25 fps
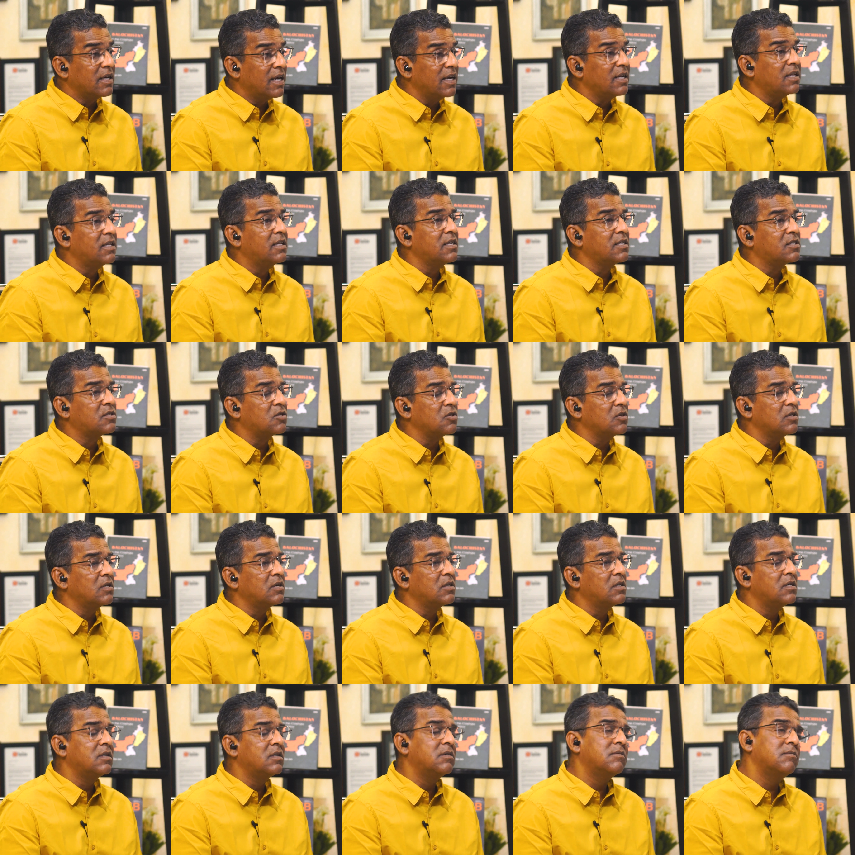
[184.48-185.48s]
get this
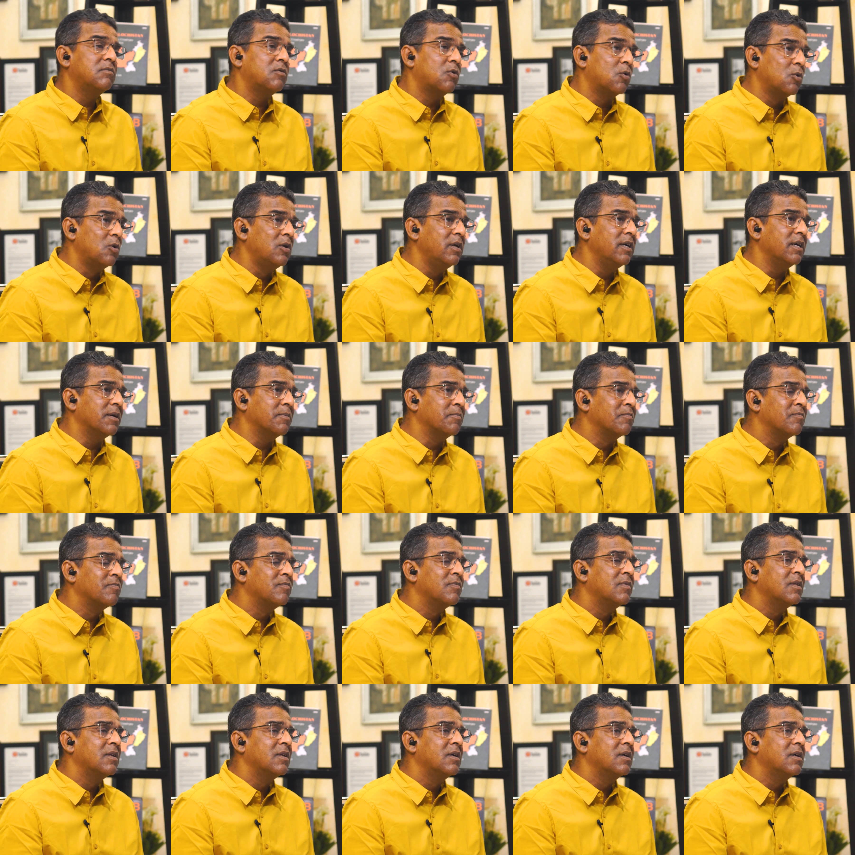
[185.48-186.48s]
rolling,
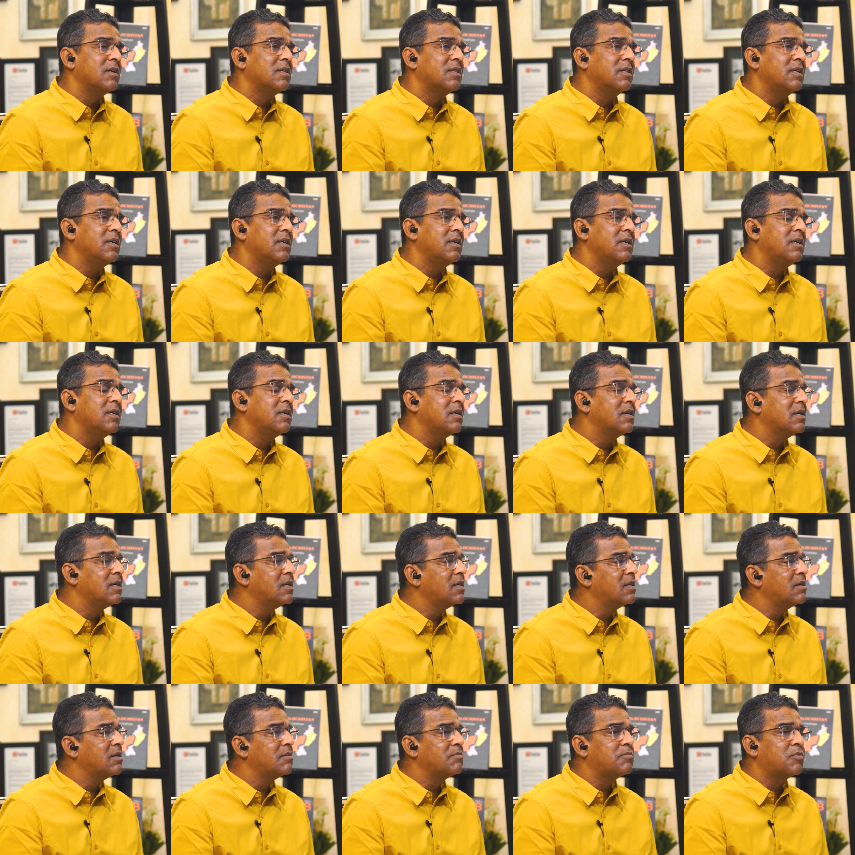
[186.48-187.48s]

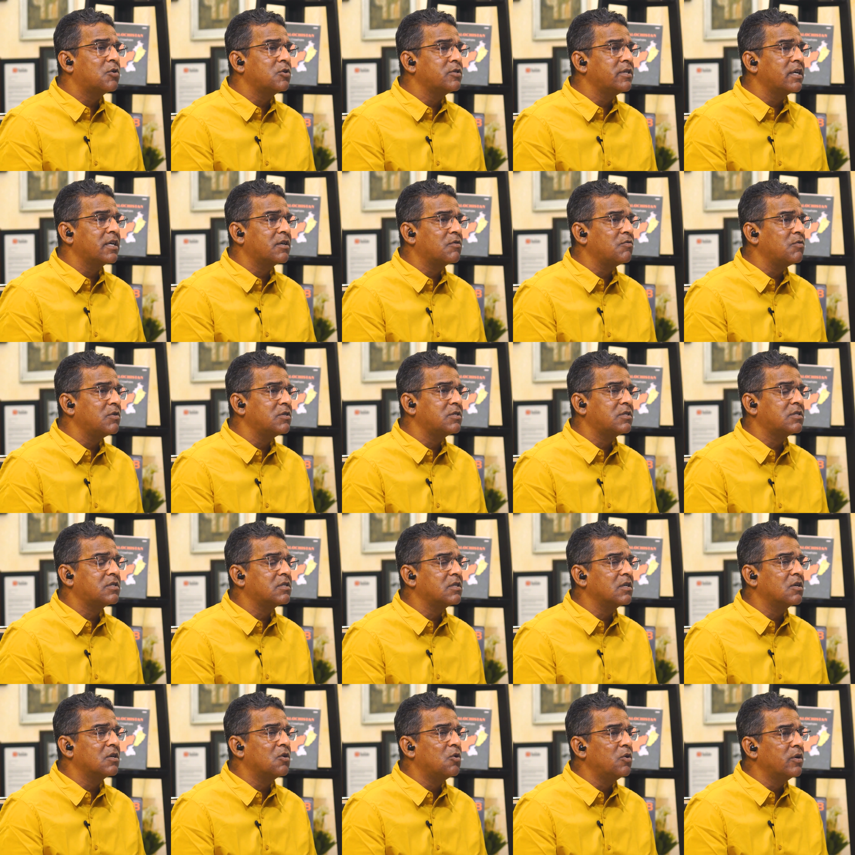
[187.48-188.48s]
the project was
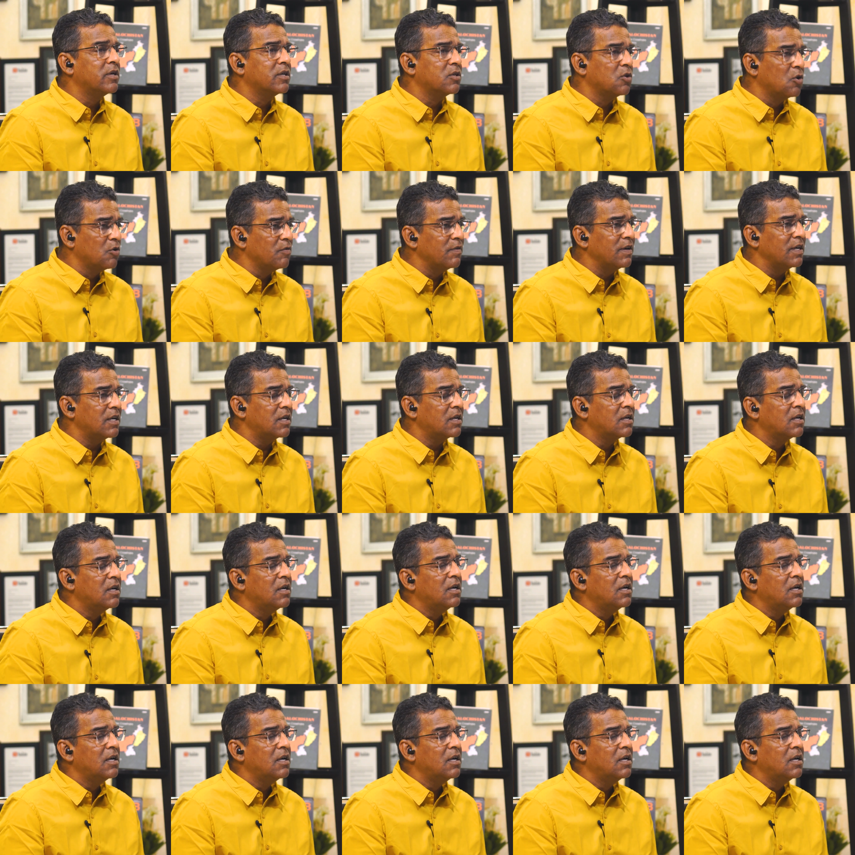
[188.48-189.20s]
going nowhere.